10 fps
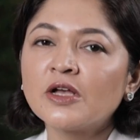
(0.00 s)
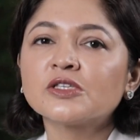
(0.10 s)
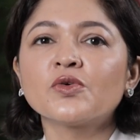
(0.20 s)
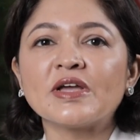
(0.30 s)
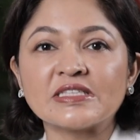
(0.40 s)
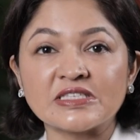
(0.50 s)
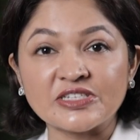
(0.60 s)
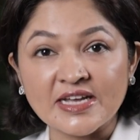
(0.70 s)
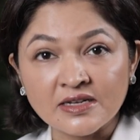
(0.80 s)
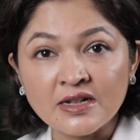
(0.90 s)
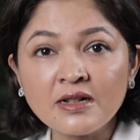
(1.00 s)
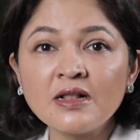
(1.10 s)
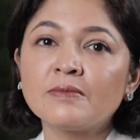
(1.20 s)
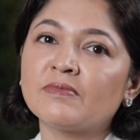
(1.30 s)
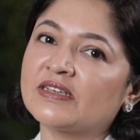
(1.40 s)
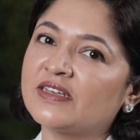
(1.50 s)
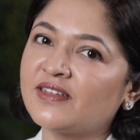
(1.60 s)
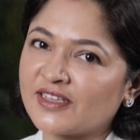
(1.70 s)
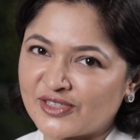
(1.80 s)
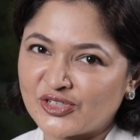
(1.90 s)
So, it's gentle, but it
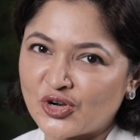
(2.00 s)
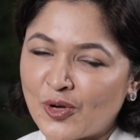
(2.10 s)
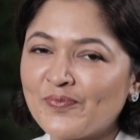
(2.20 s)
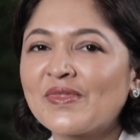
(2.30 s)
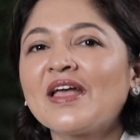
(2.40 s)
does the job.